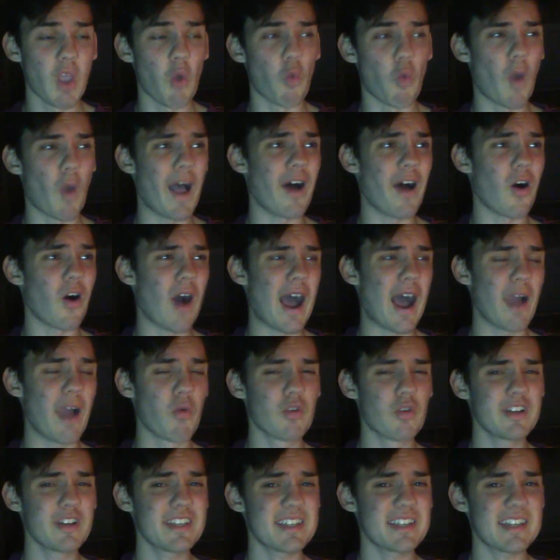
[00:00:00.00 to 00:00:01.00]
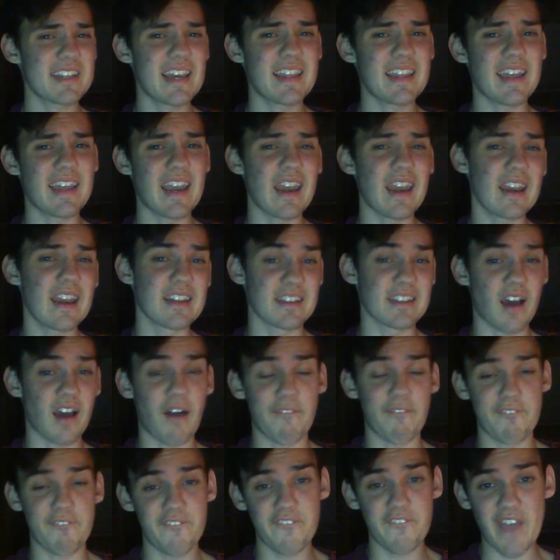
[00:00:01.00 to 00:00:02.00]
well, I wouldn't say that it is
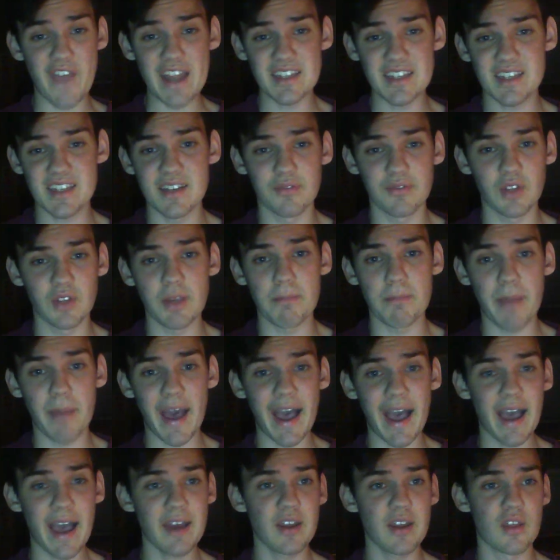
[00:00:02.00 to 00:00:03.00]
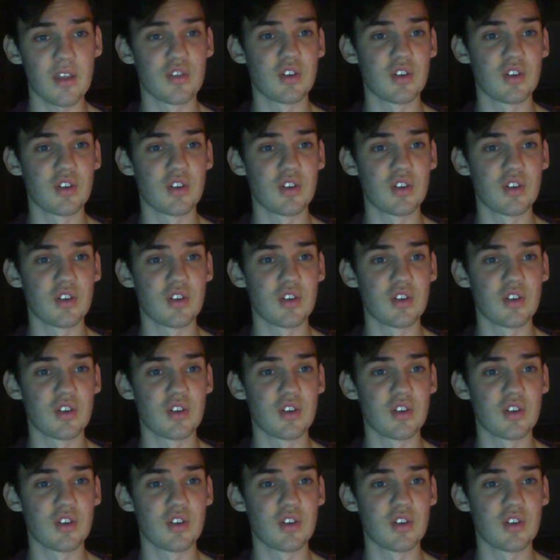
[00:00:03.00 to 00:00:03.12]
offensively bad.